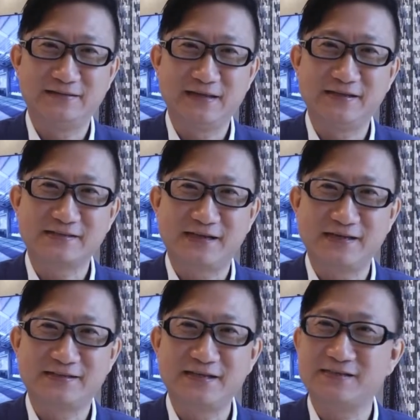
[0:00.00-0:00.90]
in this
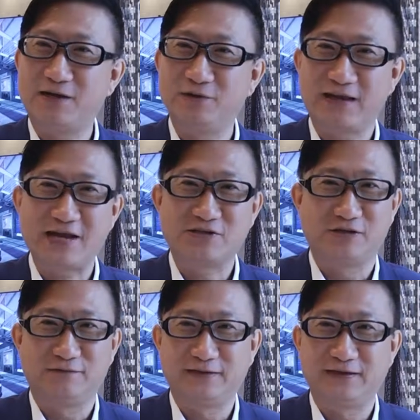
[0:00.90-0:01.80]
line since I was the age
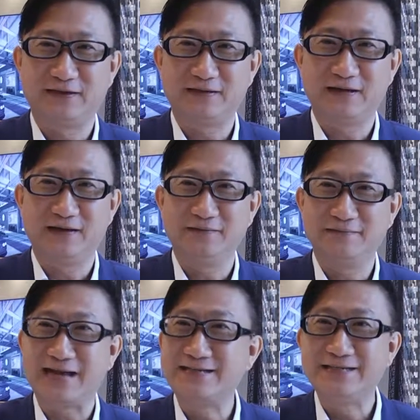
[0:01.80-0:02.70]

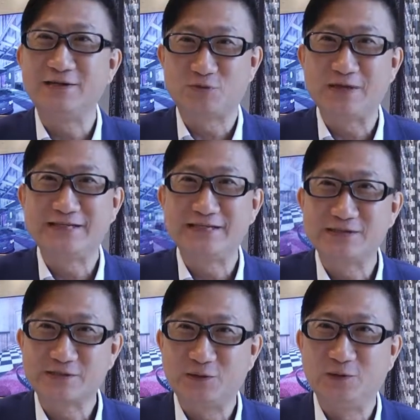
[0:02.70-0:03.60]
of 19 or 20
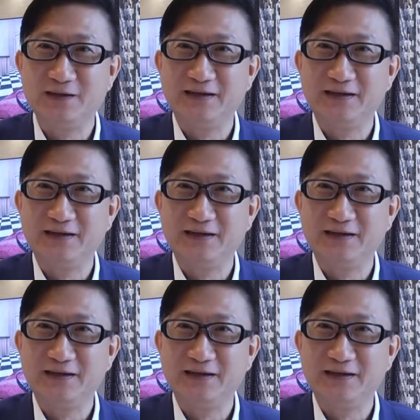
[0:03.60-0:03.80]
years old.